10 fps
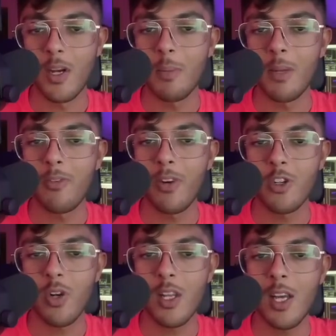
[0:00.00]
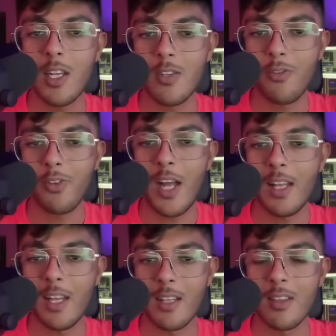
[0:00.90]
I mean, if our trend line is flat
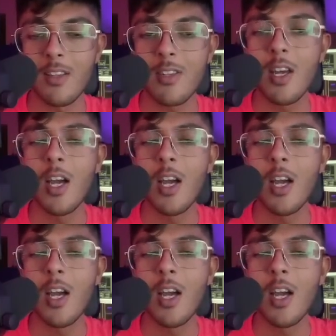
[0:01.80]
like this,